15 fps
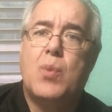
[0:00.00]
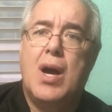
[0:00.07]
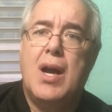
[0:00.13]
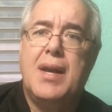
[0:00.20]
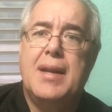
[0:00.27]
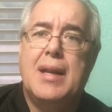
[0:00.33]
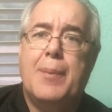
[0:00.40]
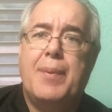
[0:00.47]

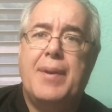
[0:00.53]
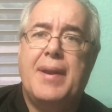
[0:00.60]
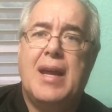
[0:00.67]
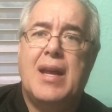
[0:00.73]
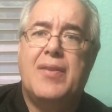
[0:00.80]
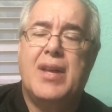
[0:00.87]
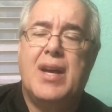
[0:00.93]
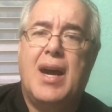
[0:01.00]
walking up and
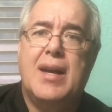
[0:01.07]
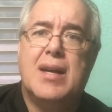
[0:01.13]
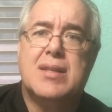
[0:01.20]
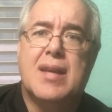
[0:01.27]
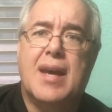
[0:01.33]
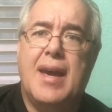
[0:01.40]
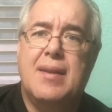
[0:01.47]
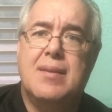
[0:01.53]
down the
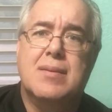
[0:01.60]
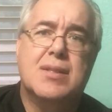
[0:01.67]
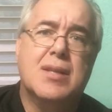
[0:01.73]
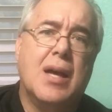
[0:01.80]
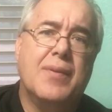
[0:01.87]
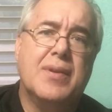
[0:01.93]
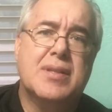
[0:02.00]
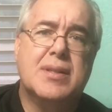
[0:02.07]
aisles, I
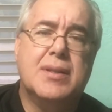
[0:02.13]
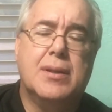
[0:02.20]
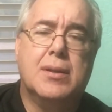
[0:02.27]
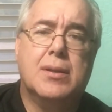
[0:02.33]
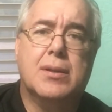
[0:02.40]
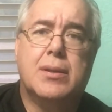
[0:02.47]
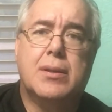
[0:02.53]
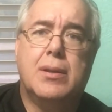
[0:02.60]
saw this
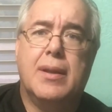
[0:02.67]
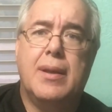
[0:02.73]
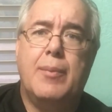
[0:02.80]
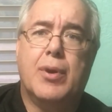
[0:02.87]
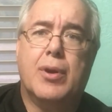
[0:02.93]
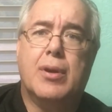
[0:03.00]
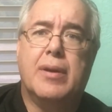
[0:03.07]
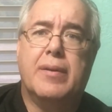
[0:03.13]
little
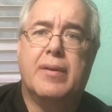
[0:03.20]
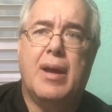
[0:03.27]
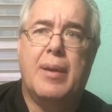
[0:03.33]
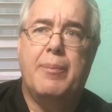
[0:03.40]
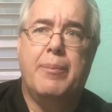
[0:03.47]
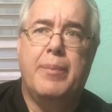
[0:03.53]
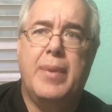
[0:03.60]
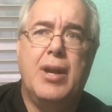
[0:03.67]
glimmer, a
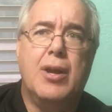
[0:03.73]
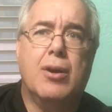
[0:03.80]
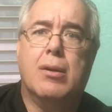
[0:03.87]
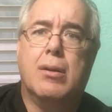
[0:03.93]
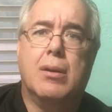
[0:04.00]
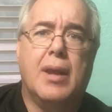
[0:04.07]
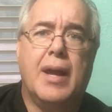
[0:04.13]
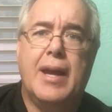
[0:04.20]

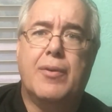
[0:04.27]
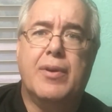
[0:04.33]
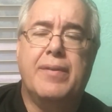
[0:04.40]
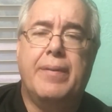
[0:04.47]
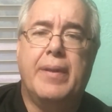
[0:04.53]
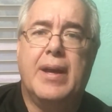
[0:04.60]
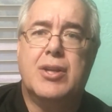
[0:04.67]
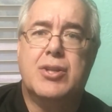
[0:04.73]
mirror-like
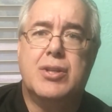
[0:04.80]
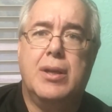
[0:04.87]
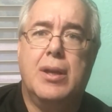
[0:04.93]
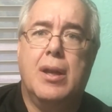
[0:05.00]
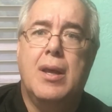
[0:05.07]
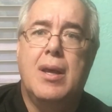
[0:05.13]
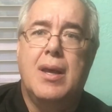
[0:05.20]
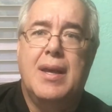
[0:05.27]

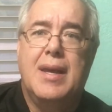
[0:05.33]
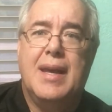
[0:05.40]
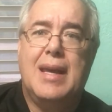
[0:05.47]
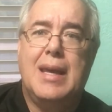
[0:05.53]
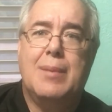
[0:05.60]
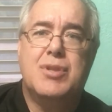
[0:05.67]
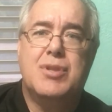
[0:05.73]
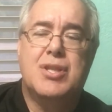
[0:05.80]
reflection. It
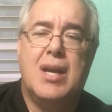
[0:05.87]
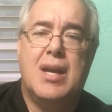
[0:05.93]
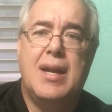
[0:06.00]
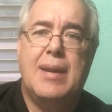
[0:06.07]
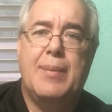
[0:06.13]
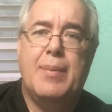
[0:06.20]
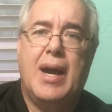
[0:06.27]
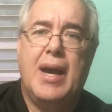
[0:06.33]
kept
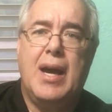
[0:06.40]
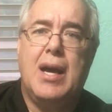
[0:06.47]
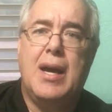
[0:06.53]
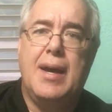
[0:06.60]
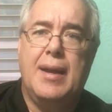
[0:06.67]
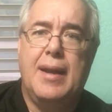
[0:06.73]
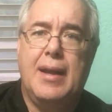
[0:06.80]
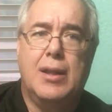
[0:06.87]
shining in my
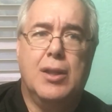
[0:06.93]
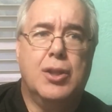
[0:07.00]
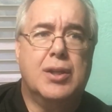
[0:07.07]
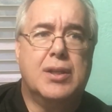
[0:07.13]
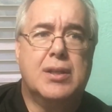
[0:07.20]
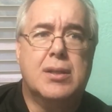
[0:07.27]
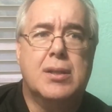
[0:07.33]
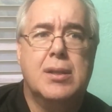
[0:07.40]
eye, and I
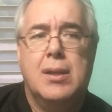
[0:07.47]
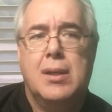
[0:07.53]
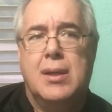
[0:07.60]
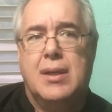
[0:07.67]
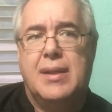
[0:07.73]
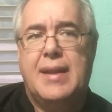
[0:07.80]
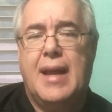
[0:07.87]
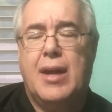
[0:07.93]
looked
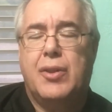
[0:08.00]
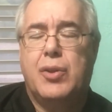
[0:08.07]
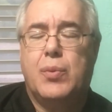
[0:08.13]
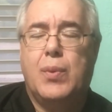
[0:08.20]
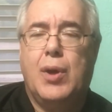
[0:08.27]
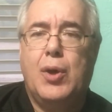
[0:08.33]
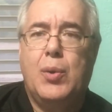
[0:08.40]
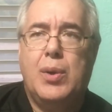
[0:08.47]
down the
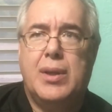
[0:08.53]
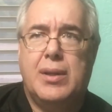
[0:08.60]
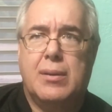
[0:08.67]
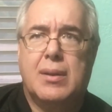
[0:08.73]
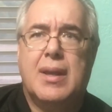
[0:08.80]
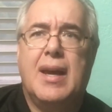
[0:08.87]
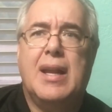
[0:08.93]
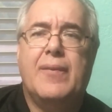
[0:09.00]
row
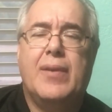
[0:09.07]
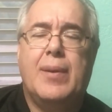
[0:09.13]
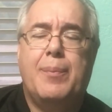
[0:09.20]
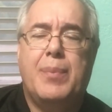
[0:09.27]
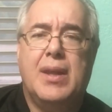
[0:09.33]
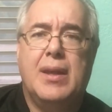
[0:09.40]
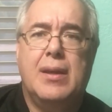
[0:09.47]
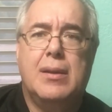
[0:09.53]
and kind of up
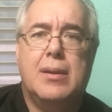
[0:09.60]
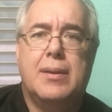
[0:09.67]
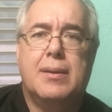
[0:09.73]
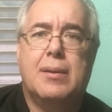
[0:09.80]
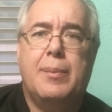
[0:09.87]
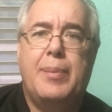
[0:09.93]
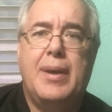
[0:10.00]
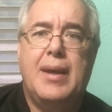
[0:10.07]
the hill a
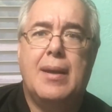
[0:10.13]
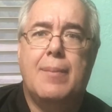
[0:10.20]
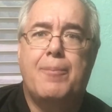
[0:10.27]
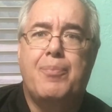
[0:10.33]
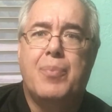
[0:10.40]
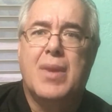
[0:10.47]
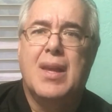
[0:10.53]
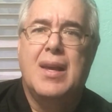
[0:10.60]
little bit,
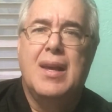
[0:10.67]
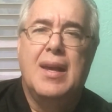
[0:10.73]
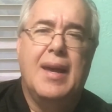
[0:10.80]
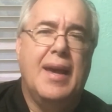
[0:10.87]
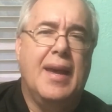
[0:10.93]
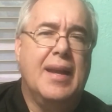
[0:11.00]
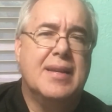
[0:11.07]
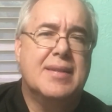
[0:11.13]

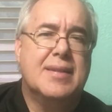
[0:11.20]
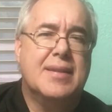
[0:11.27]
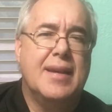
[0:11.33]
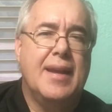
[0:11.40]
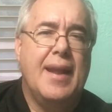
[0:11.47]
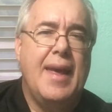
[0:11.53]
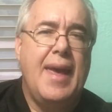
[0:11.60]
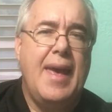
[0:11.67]
and I
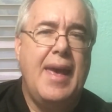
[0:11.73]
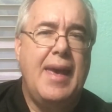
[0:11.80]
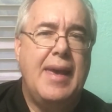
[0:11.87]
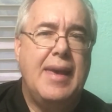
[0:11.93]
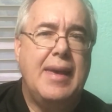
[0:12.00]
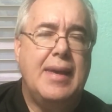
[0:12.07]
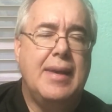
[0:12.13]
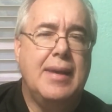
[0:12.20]
said,
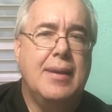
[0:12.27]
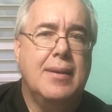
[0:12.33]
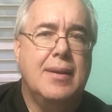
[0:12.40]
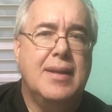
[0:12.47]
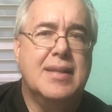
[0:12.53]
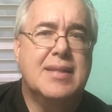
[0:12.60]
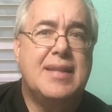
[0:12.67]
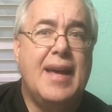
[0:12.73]
"Hey,
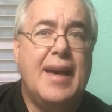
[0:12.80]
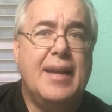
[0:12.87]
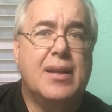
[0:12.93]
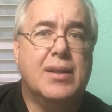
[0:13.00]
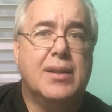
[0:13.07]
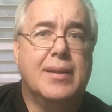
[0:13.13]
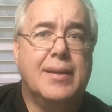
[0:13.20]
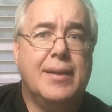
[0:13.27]
is that
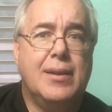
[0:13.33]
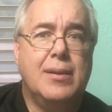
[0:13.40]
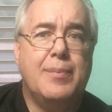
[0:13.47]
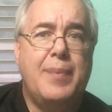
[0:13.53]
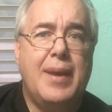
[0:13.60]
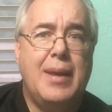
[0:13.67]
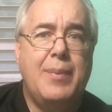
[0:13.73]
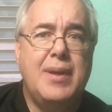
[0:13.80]
a little
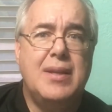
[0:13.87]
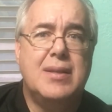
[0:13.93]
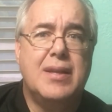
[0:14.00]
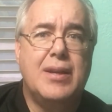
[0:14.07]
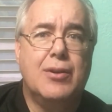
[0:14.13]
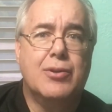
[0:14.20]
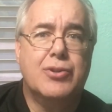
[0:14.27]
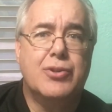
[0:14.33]
baby
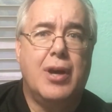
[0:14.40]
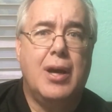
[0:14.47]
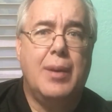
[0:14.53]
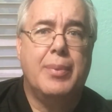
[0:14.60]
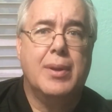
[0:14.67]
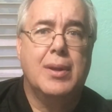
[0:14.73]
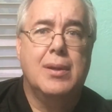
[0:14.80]
teardrop?"